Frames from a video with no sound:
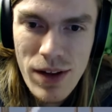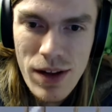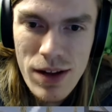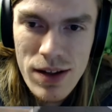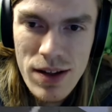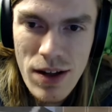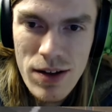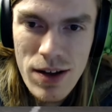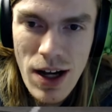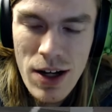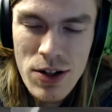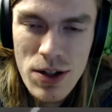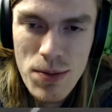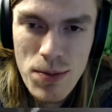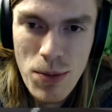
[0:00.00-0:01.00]
This sounds
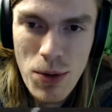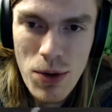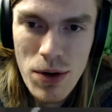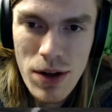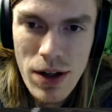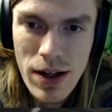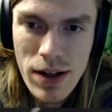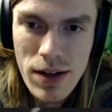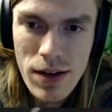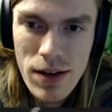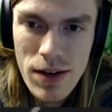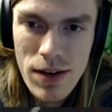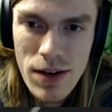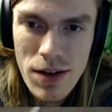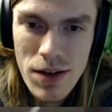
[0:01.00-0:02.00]
actually more like
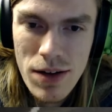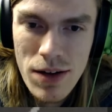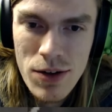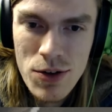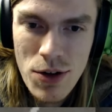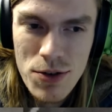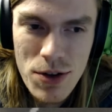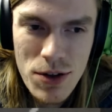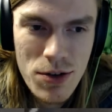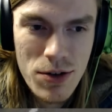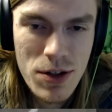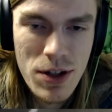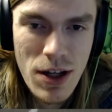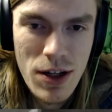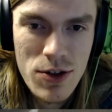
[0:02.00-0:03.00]
the Charger
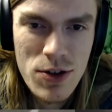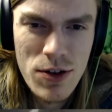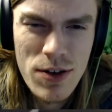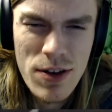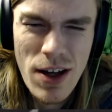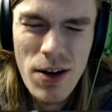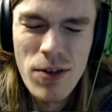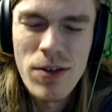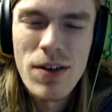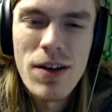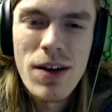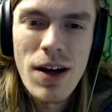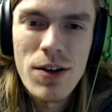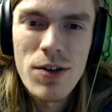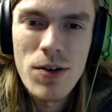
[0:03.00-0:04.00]
SRT8 should sound,
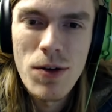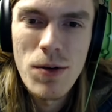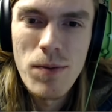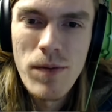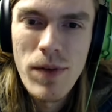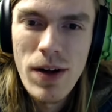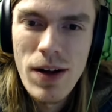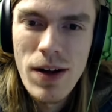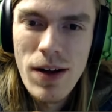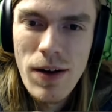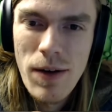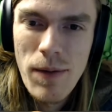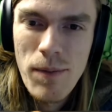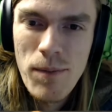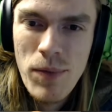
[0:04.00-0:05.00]
I'd assume.
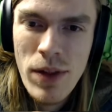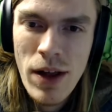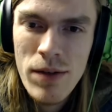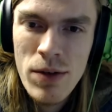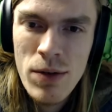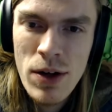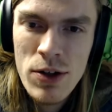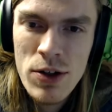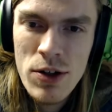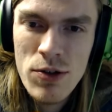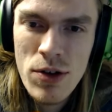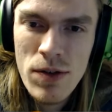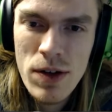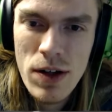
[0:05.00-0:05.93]
I've never actually driven an